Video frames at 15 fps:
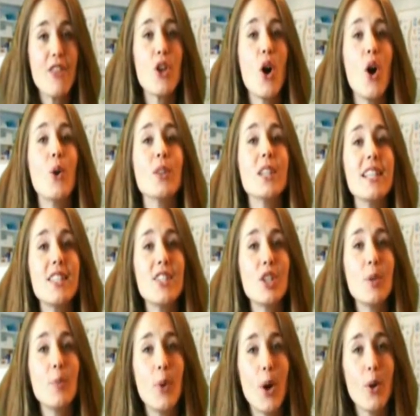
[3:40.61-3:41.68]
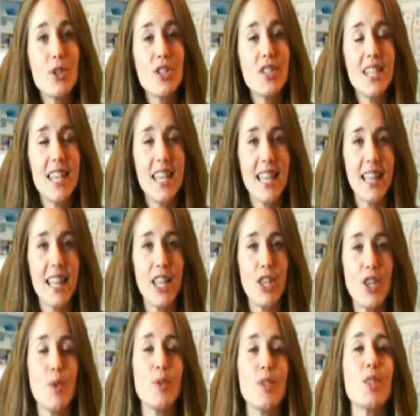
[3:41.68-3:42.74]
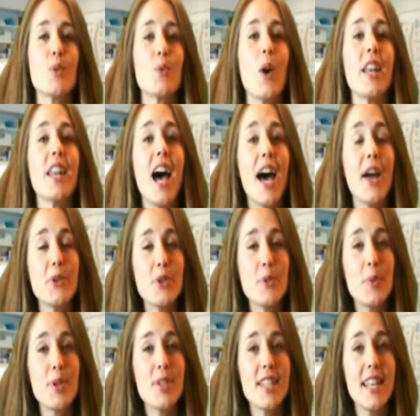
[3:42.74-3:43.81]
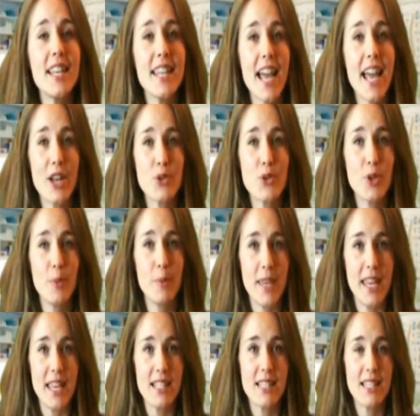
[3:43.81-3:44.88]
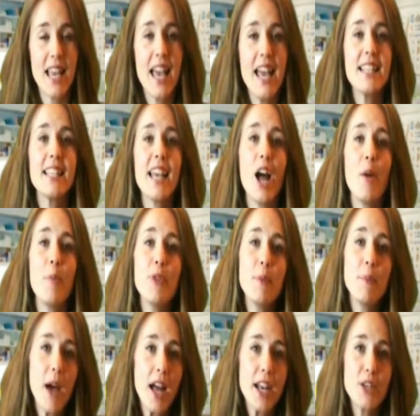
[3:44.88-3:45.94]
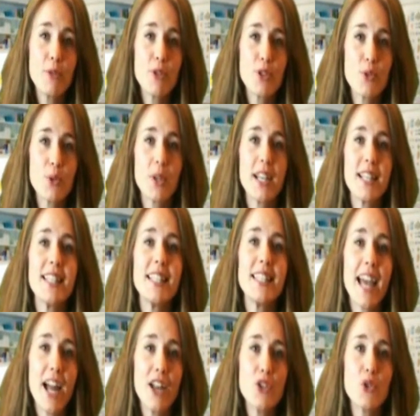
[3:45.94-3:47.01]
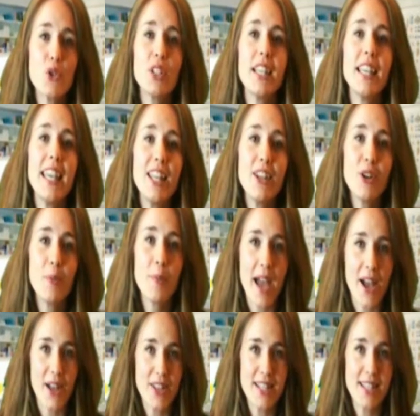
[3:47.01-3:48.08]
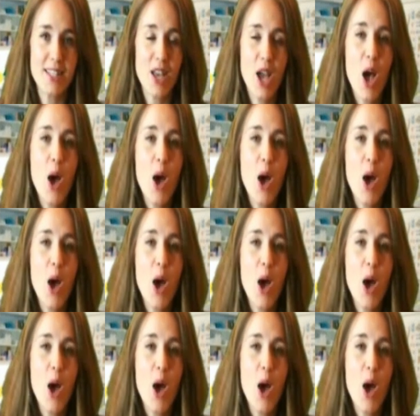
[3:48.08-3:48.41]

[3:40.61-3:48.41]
the holistic approach to healing uses 100% natural means to help the body restore its natural inner balance